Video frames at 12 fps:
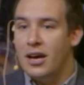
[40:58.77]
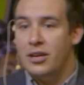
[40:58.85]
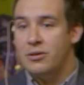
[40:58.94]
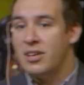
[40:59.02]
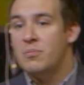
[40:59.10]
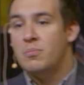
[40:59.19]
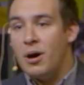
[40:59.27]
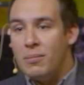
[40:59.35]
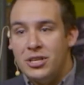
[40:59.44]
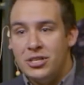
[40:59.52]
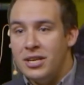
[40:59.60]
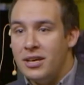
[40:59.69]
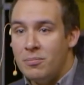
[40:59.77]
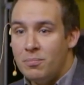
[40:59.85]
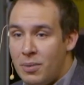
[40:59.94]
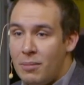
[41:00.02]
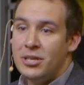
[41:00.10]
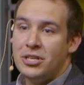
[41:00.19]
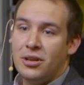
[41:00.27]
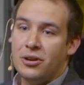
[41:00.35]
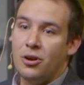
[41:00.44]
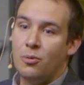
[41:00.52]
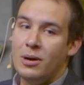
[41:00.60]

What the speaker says: You can publish it on your